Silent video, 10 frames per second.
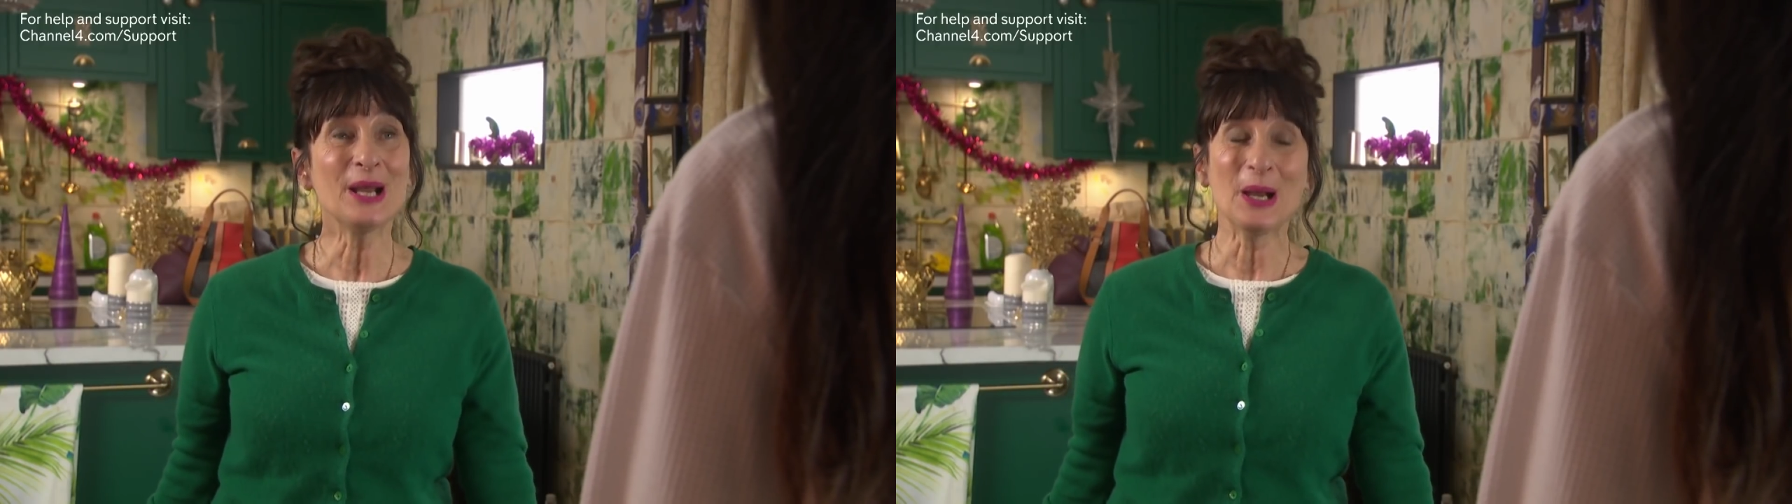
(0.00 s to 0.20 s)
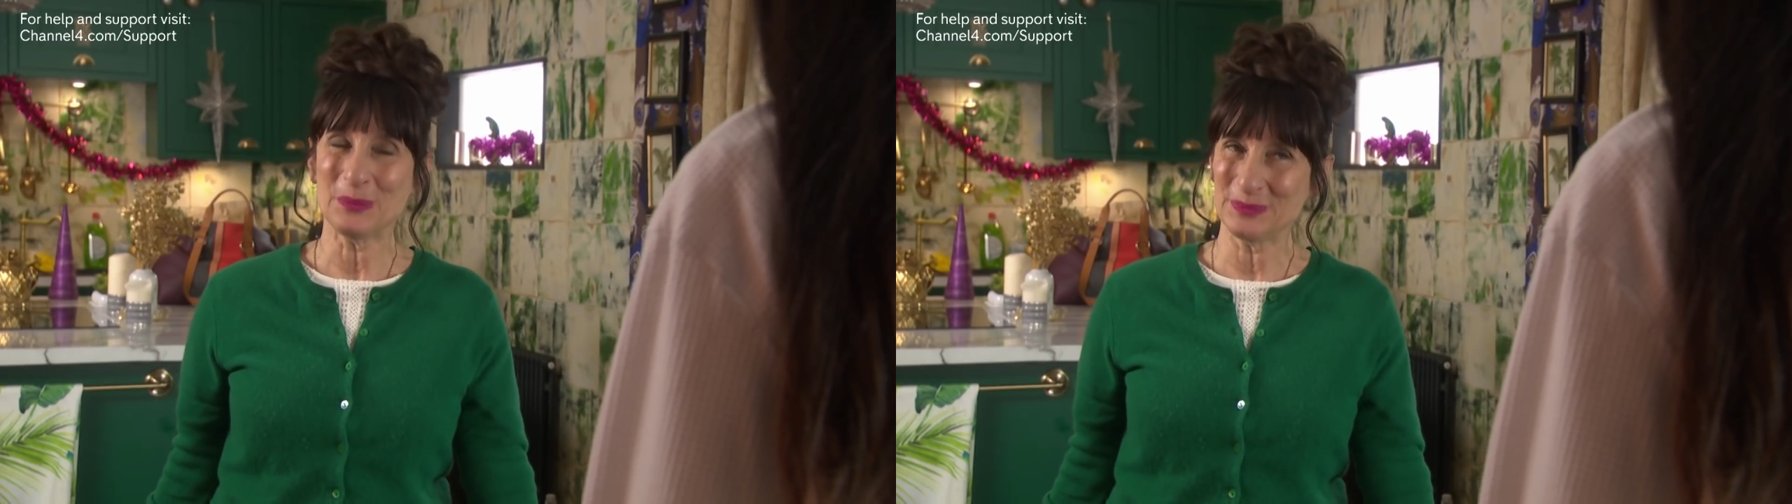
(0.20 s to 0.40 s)

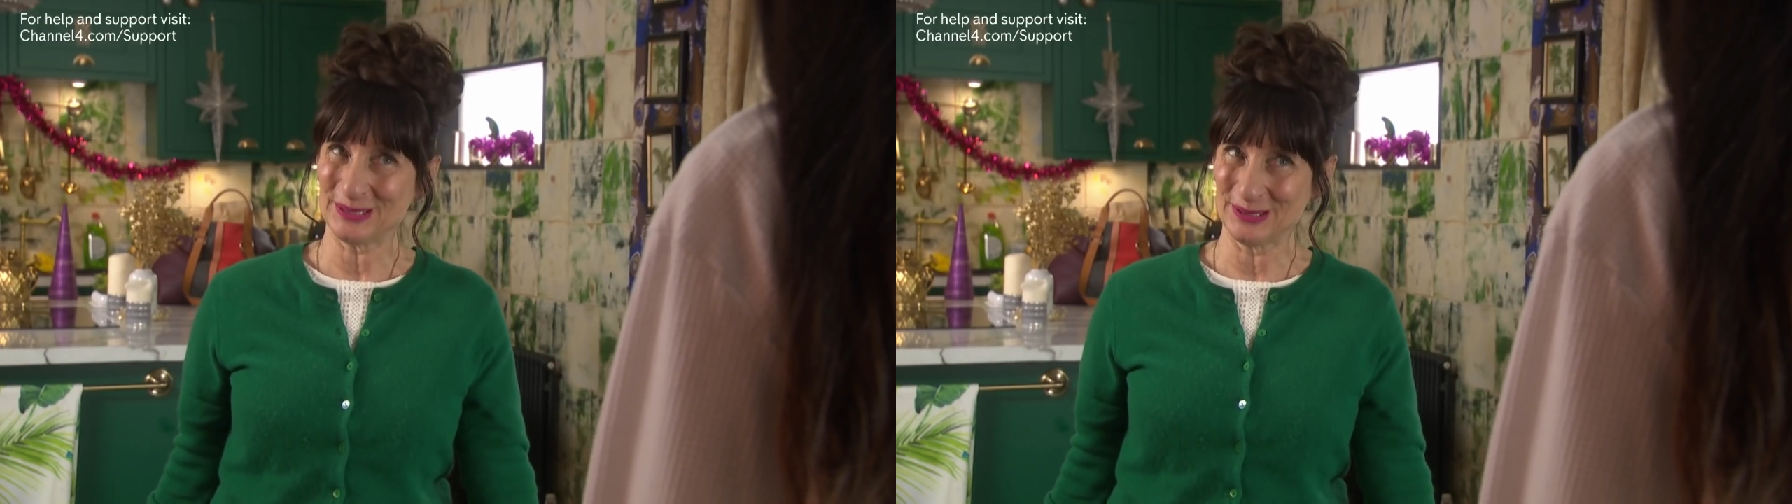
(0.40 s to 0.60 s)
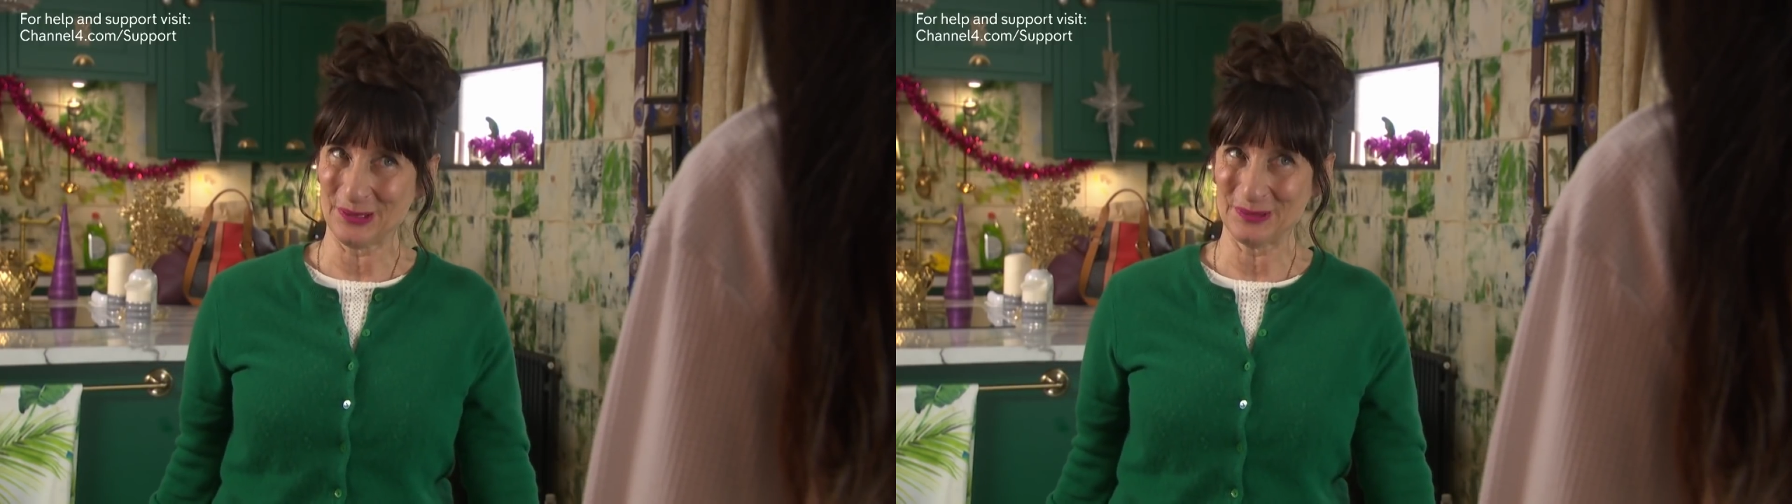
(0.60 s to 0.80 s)
and we
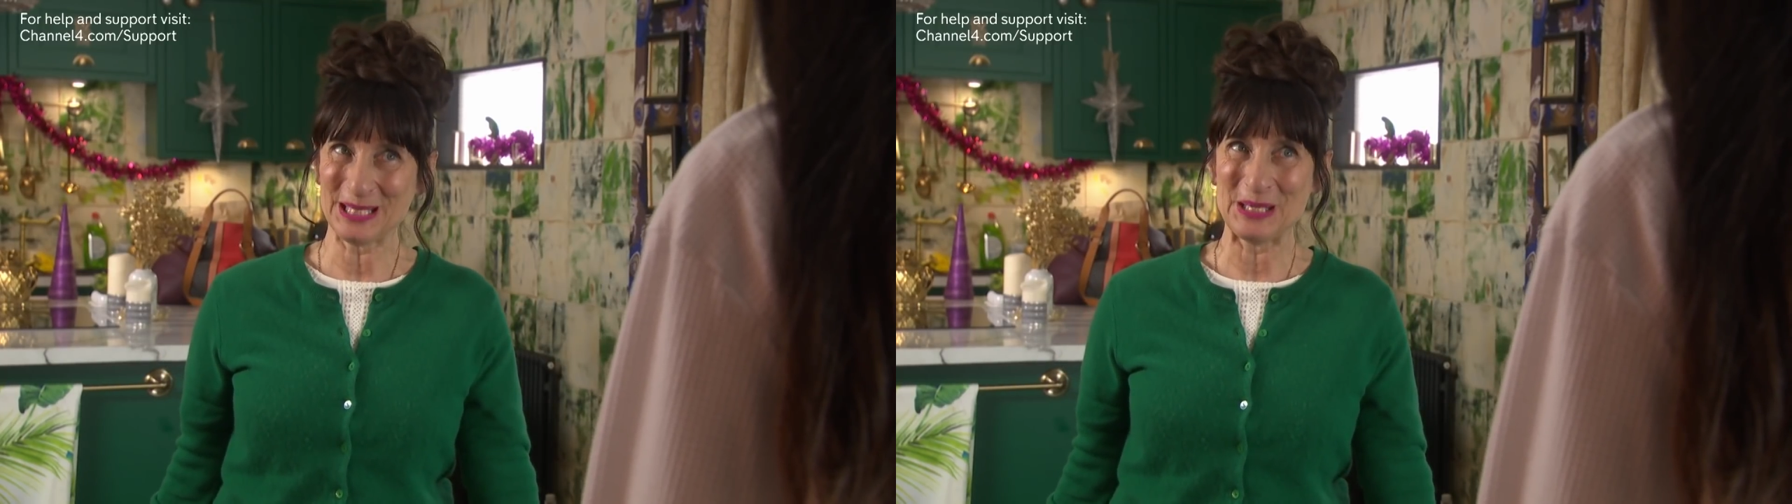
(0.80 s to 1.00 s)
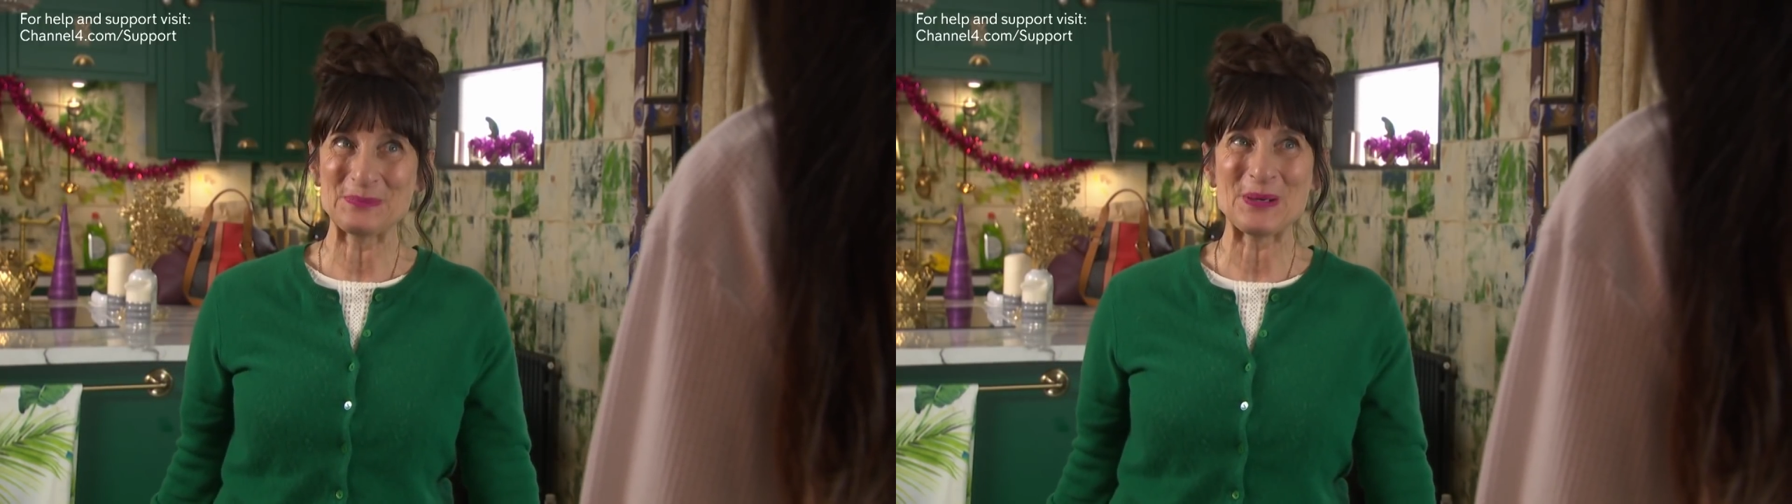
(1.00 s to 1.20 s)
can go and
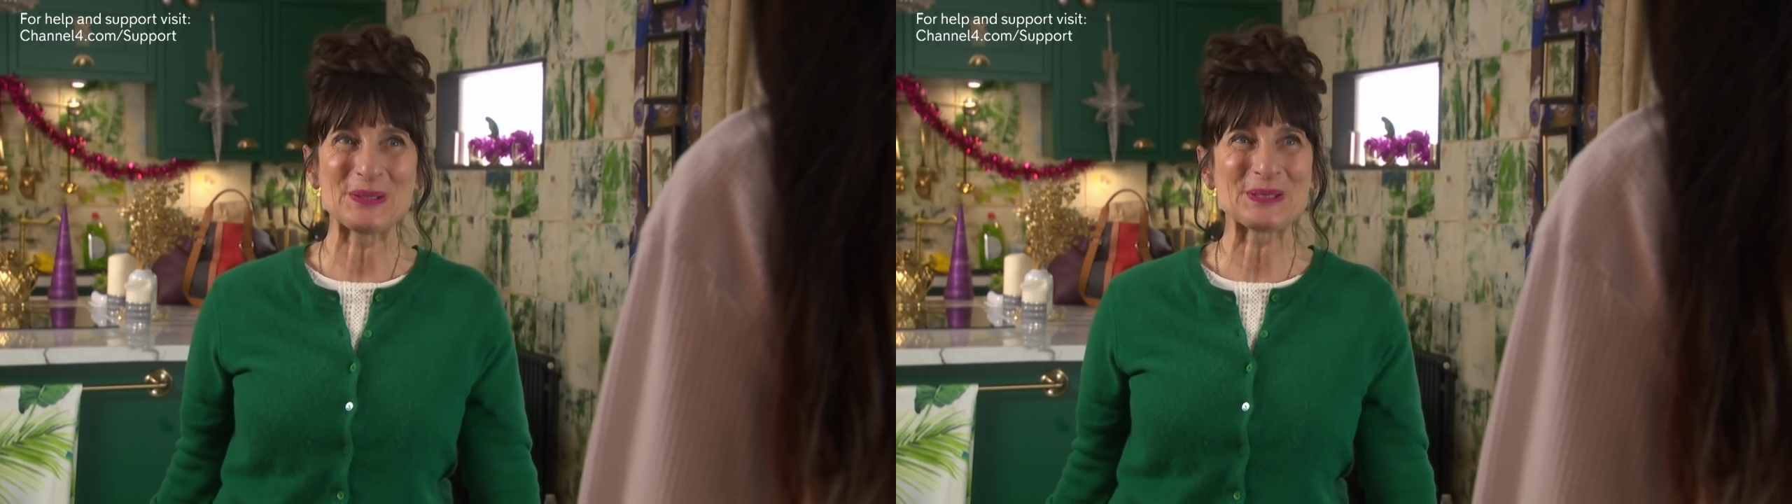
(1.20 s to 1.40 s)
help our